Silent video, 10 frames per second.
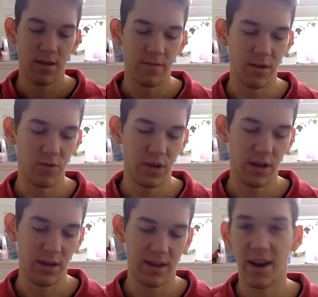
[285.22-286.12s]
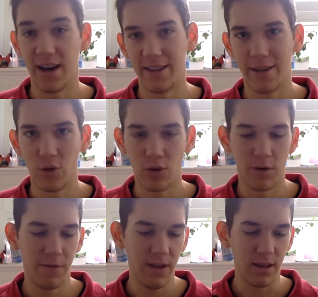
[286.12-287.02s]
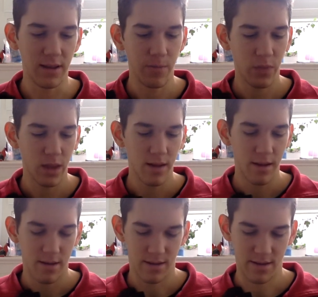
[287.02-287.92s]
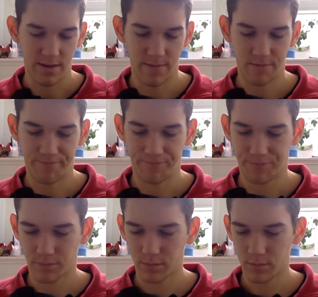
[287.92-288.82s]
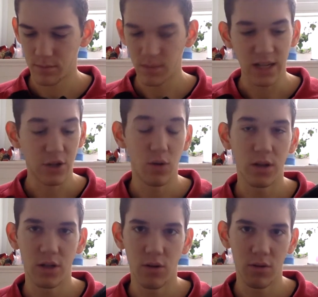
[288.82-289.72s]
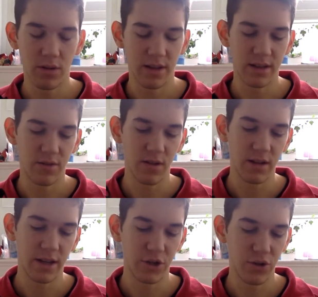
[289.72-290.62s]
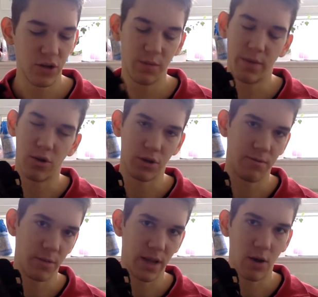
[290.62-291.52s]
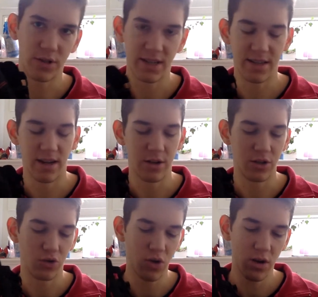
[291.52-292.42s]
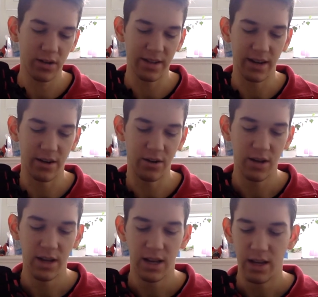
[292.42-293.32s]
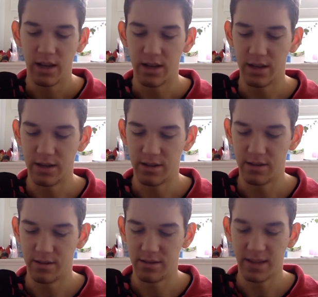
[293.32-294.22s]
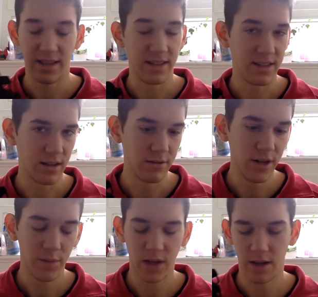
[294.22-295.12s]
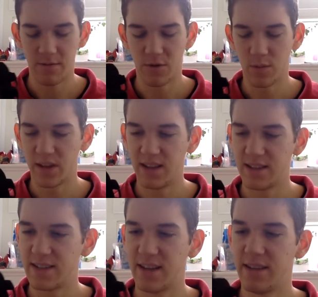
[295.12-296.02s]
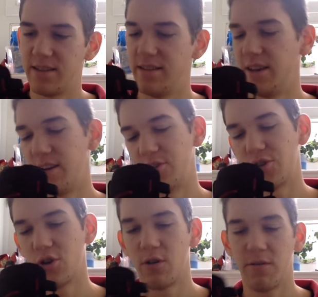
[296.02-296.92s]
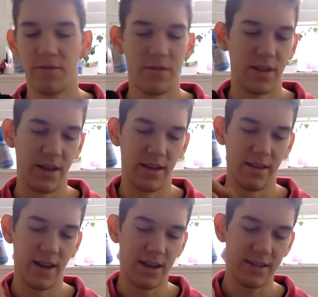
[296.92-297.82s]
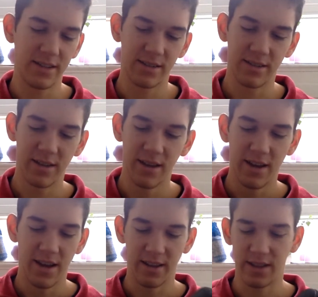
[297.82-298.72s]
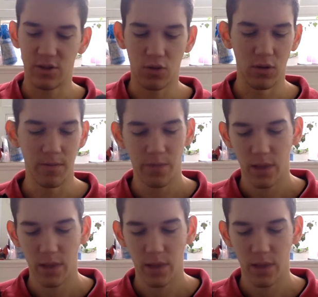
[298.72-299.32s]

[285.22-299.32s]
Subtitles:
very kind to your feet. Um, so these are really nice shoes because from the outside they are strong, they are not easily ripped, and from the inside they are soft and nice, and that's cool.